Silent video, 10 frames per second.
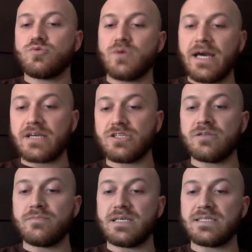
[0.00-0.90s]

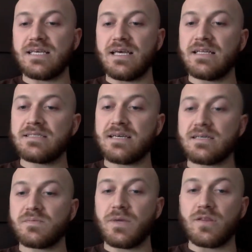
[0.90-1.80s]
traction because the
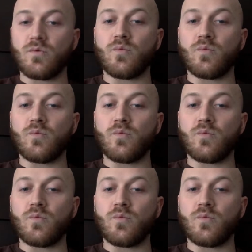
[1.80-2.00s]
insects made the